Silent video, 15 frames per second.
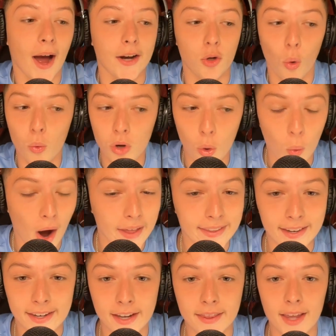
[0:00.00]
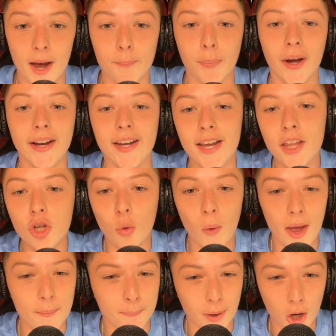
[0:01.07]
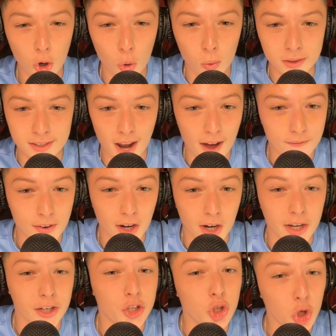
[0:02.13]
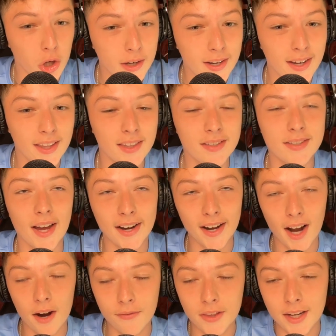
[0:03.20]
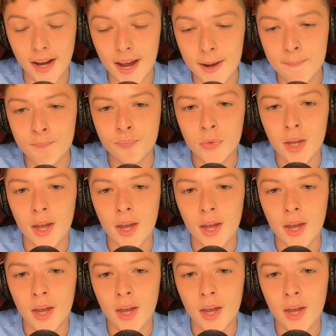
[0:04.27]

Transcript: I don't know why they did that, but either way, Bill was not very good in the second half of the game.